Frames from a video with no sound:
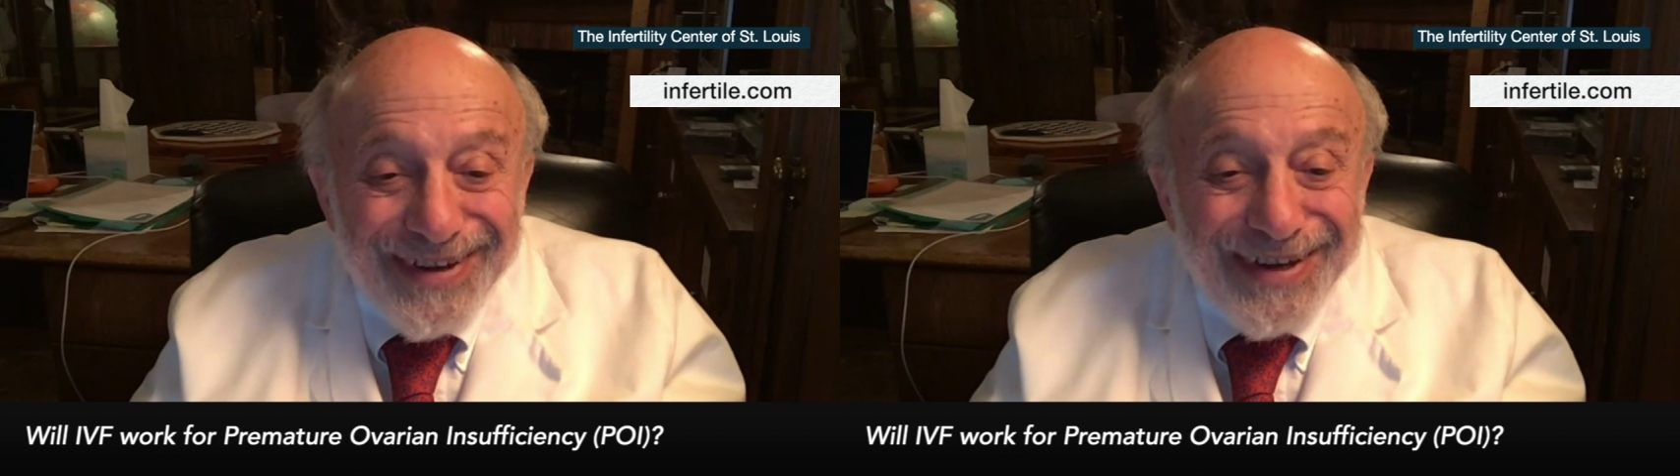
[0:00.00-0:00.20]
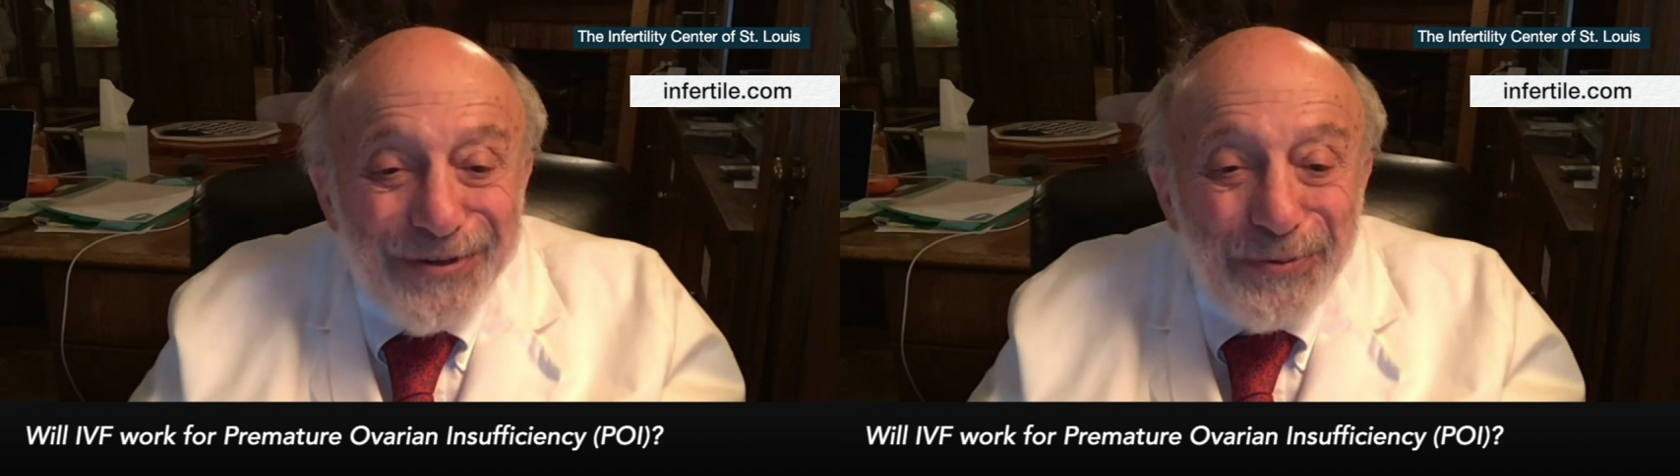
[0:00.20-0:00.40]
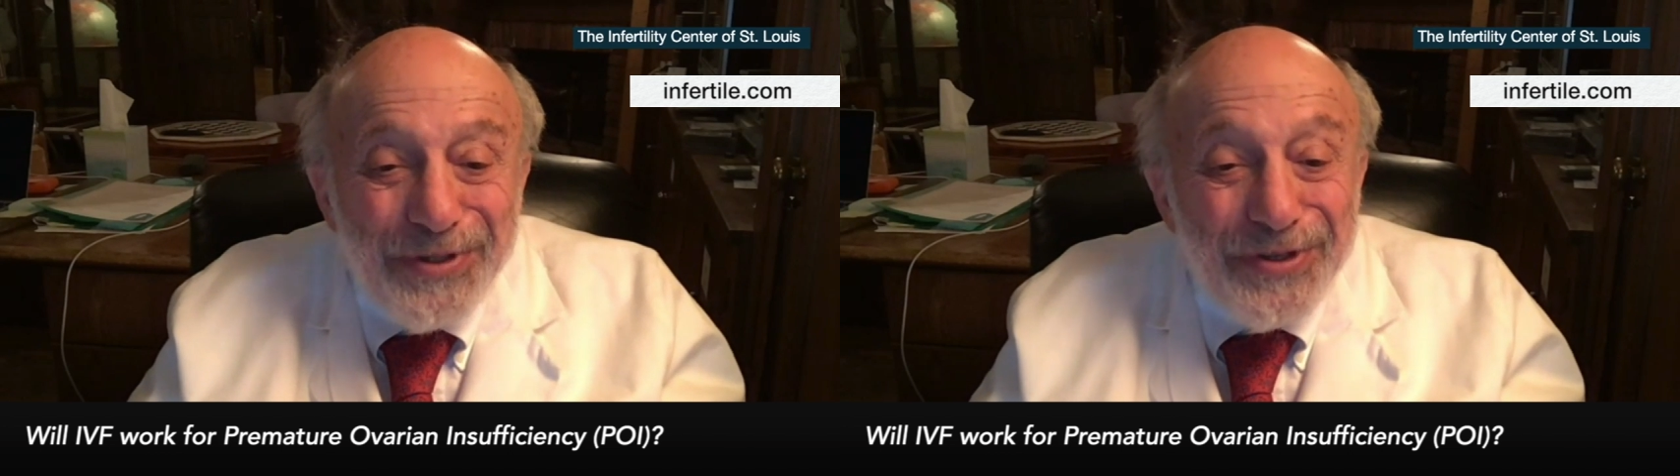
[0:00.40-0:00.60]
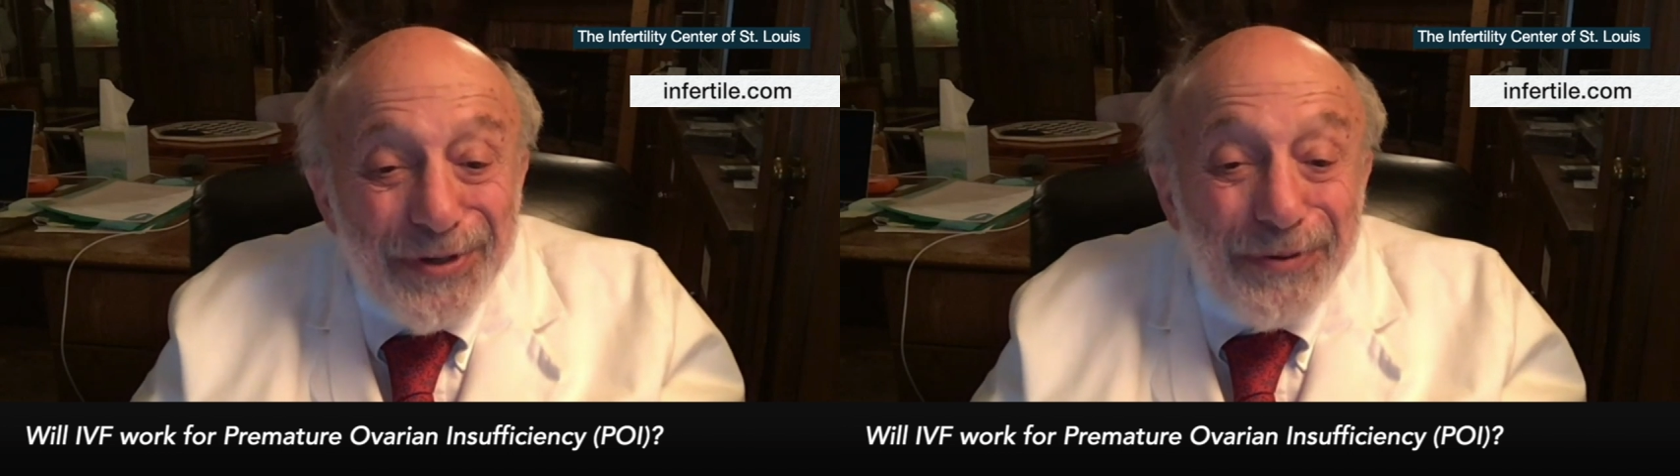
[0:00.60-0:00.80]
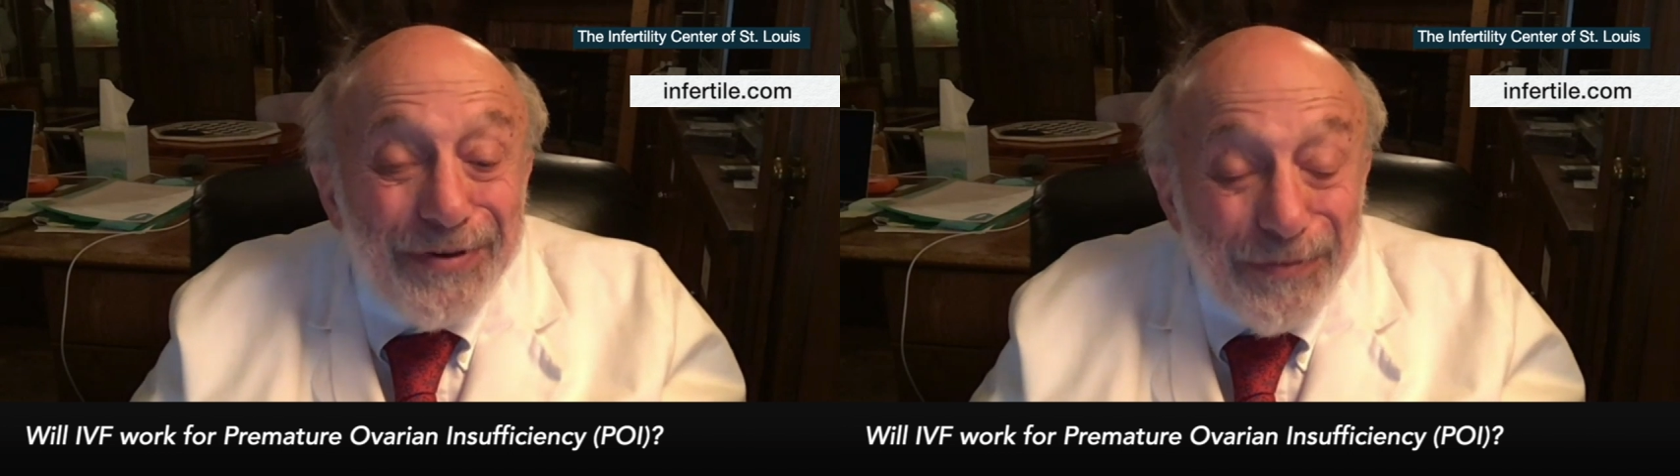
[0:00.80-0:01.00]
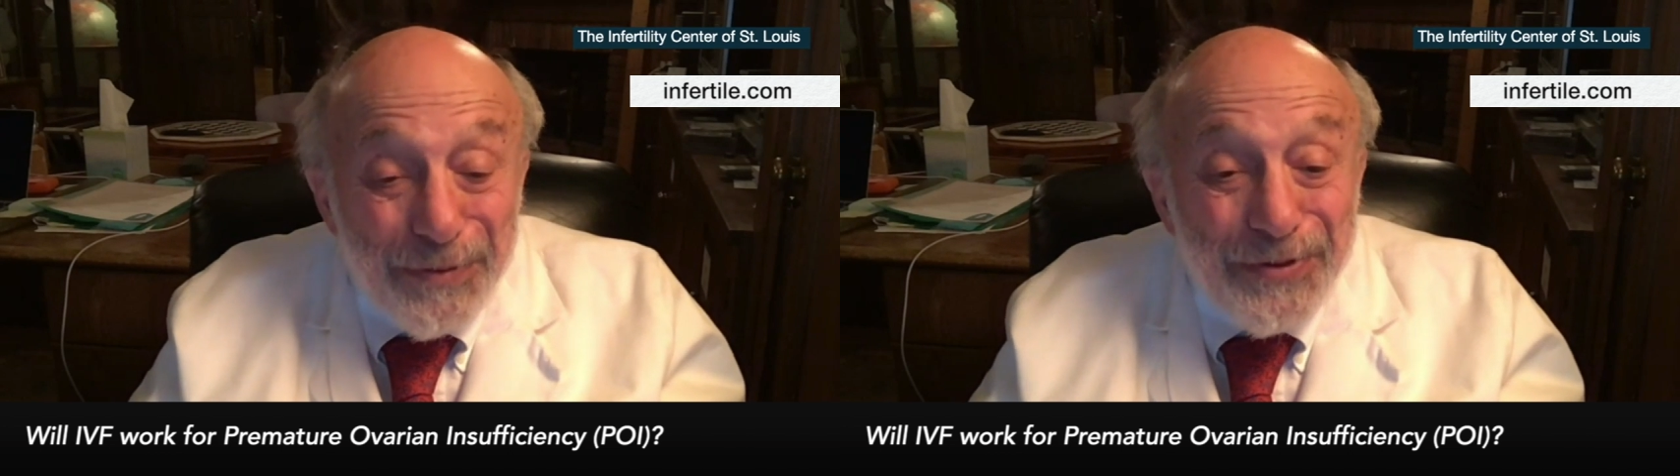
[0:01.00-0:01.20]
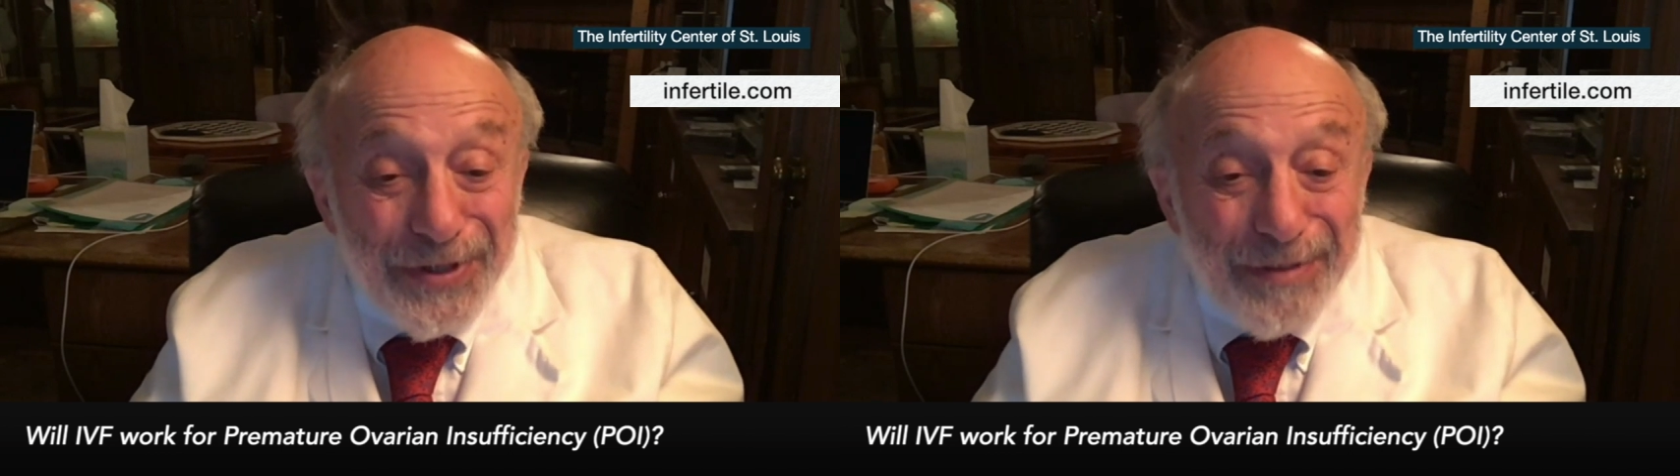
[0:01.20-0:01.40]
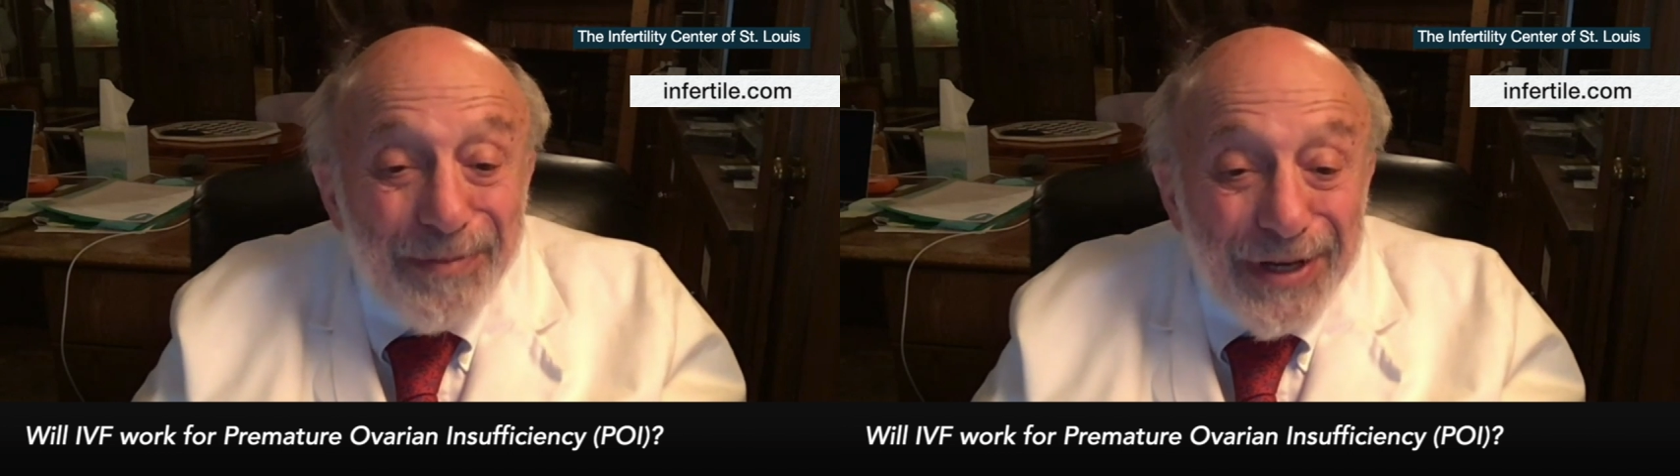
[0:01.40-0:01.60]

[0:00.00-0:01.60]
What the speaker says: eggs we generate from her skin